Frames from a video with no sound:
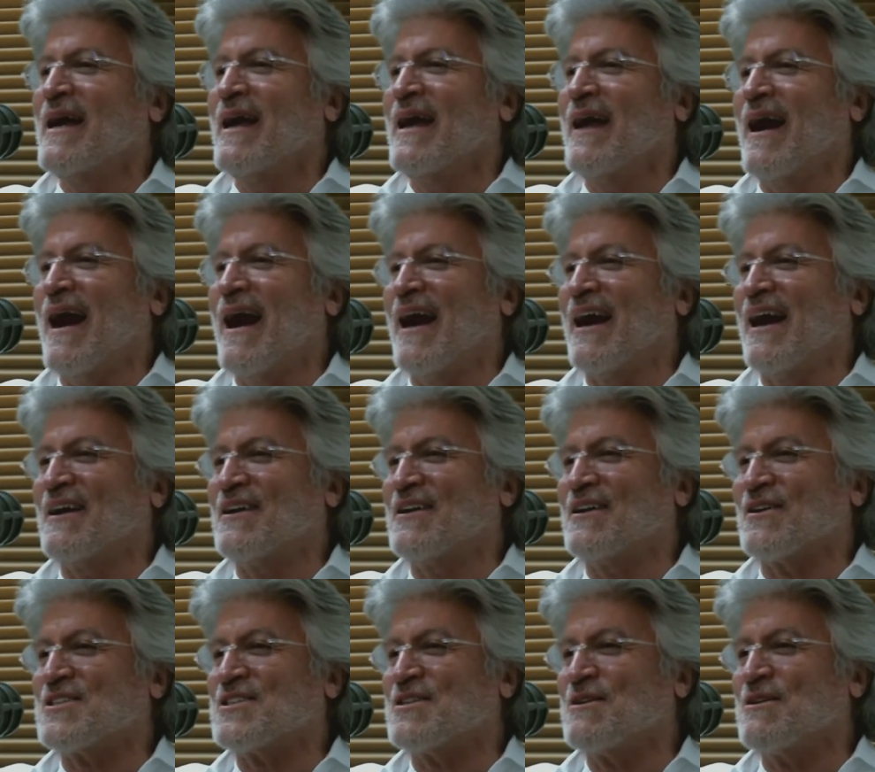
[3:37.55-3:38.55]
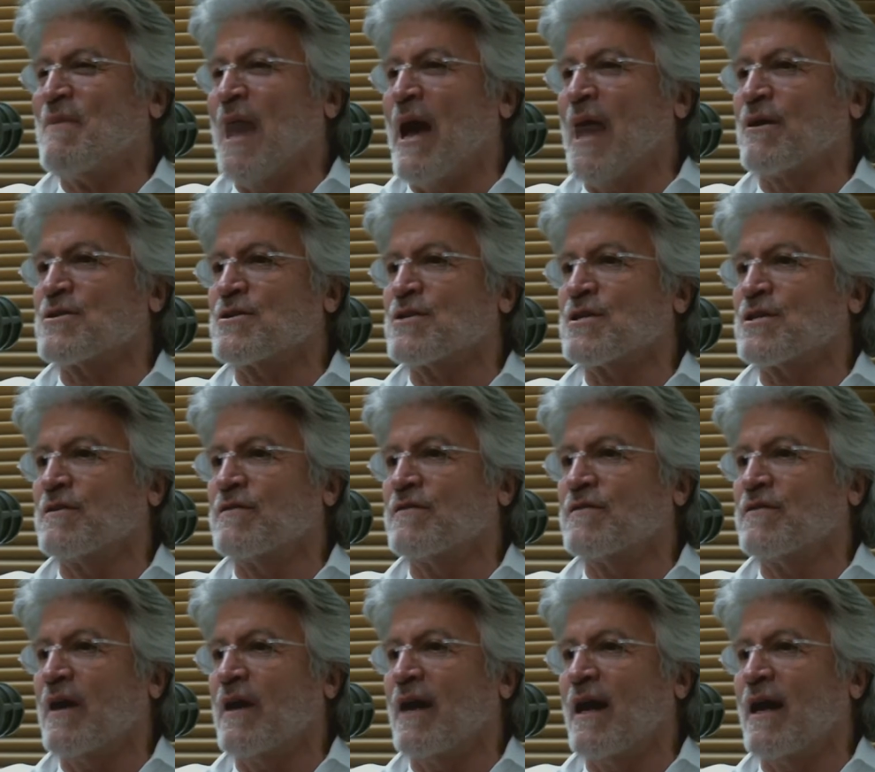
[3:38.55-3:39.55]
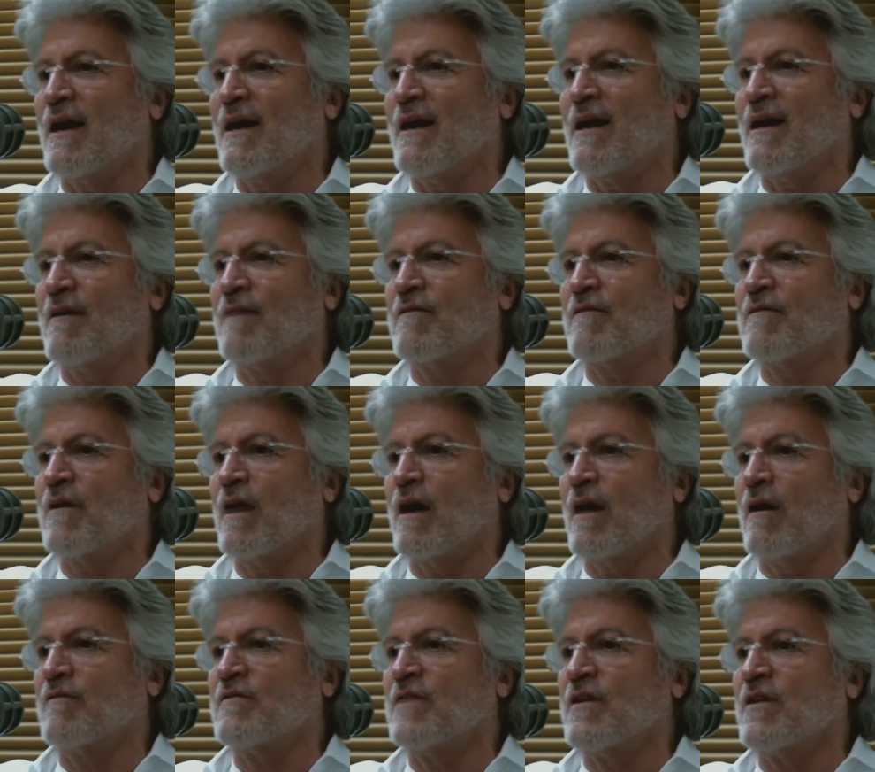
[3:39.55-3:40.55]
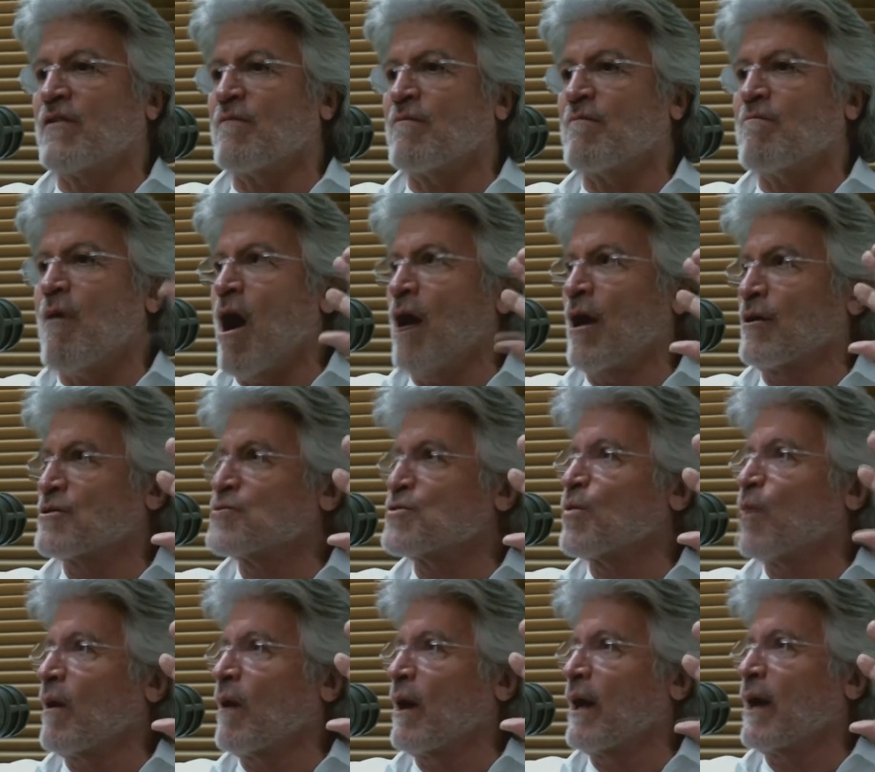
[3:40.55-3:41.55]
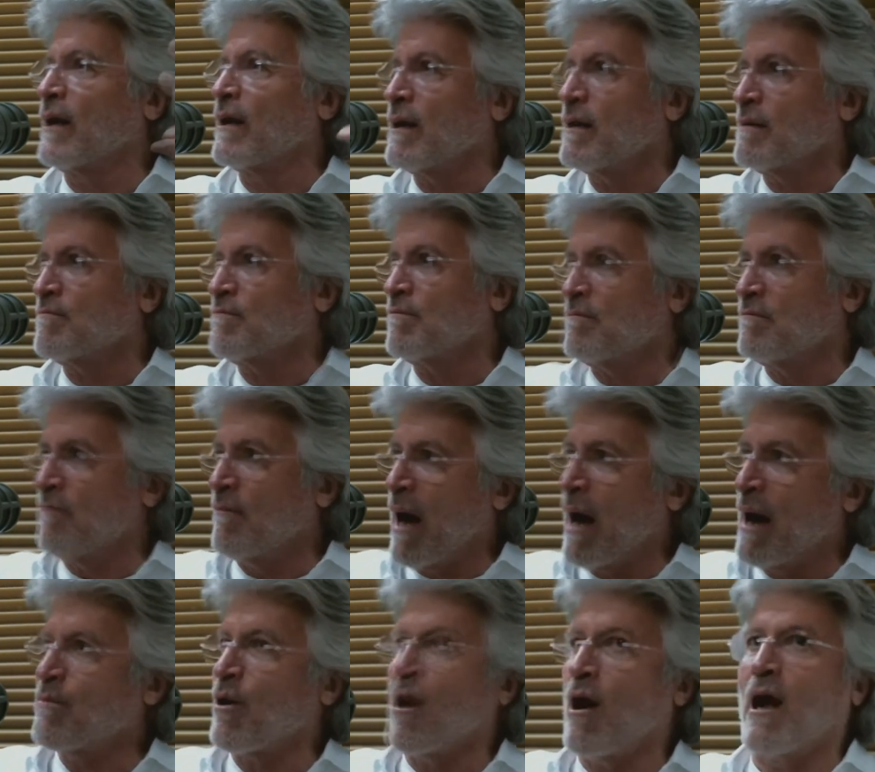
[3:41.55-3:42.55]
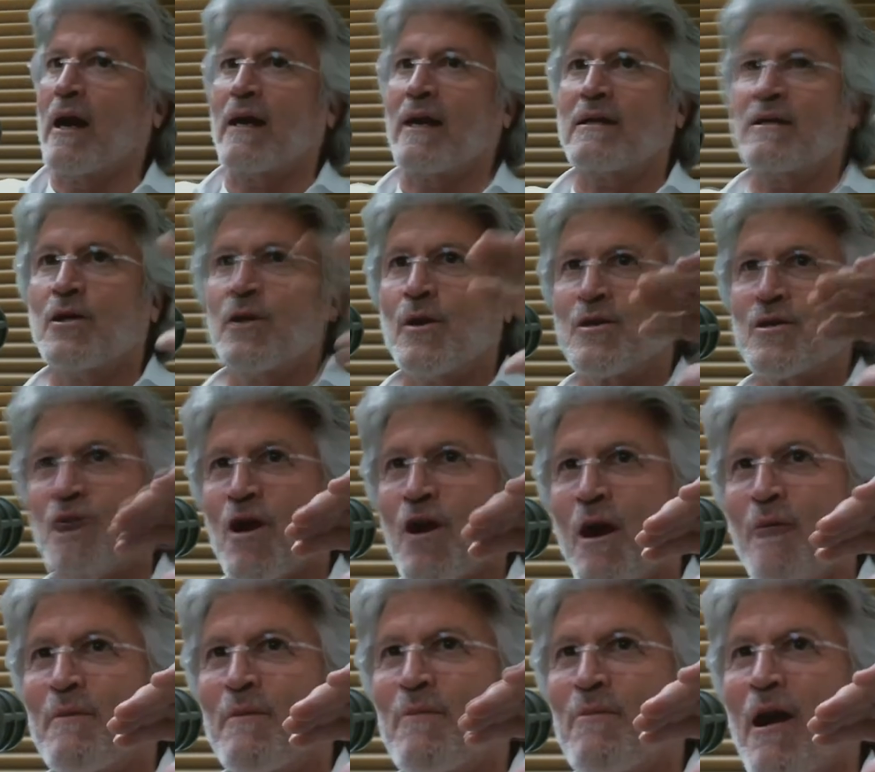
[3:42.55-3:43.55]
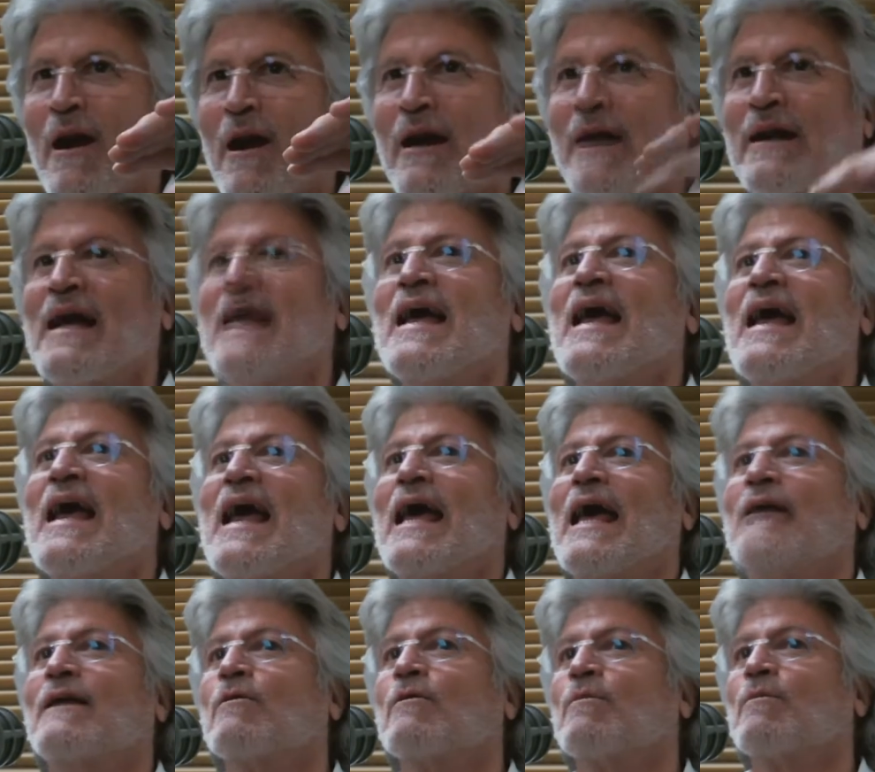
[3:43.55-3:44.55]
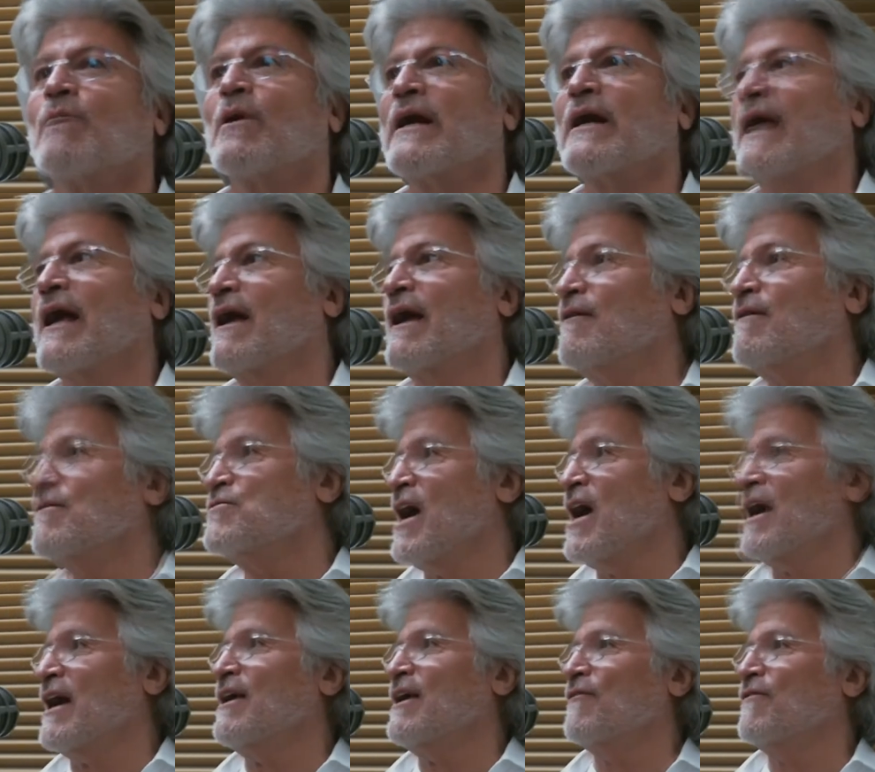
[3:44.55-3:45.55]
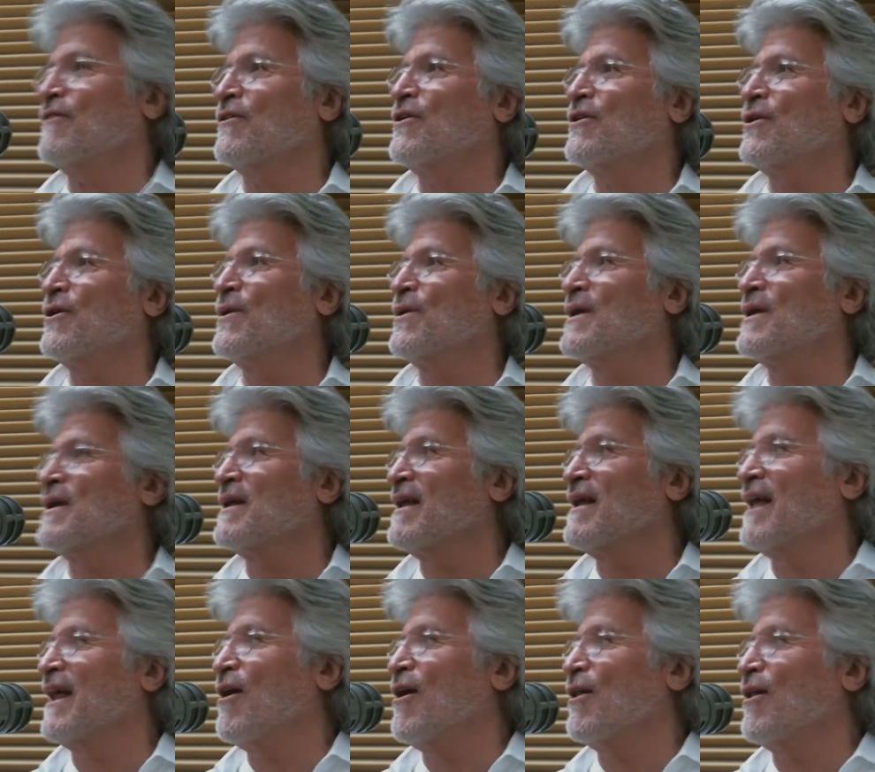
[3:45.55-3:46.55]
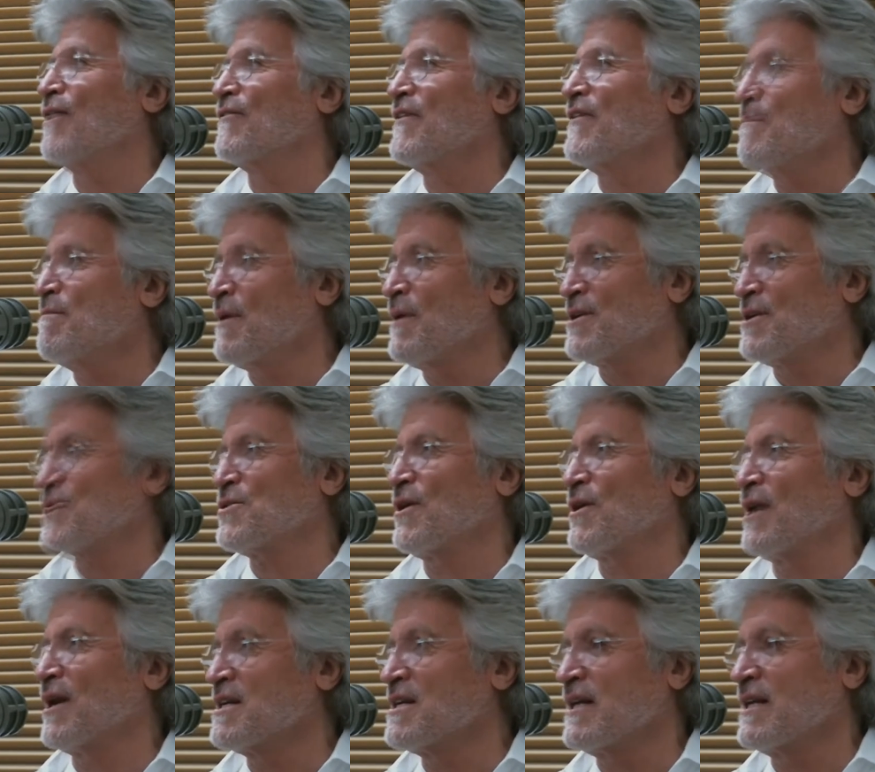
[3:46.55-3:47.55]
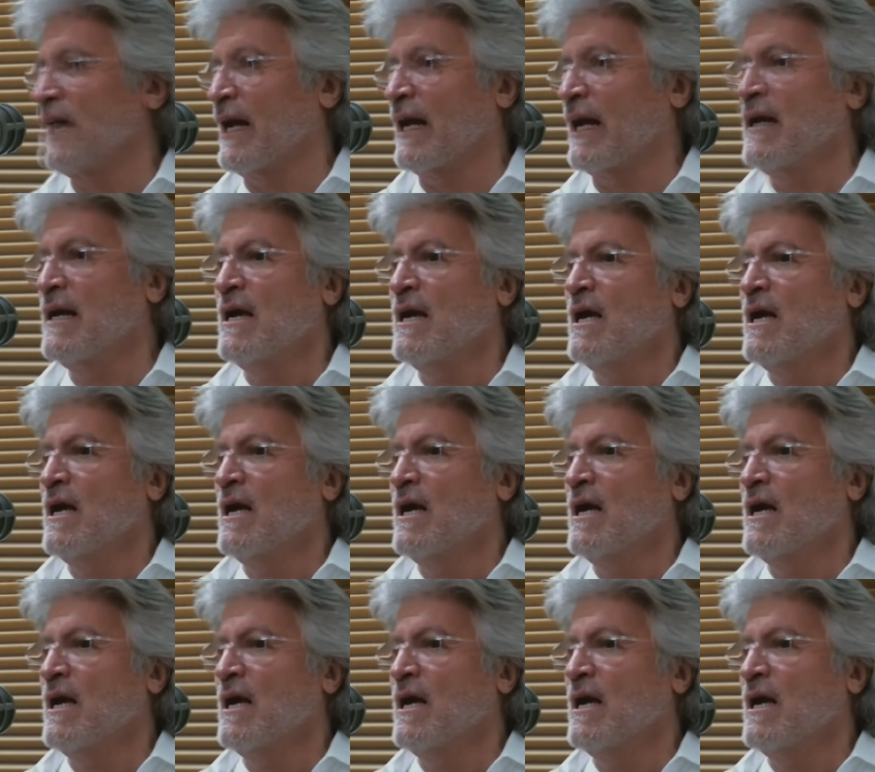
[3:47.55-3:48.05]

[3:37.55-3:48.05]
Uh, you'll see banners of, uh, of, of different models wearing my product, U.S. Army product. And then we're bringing Jackie for you and, and all the females who are listening.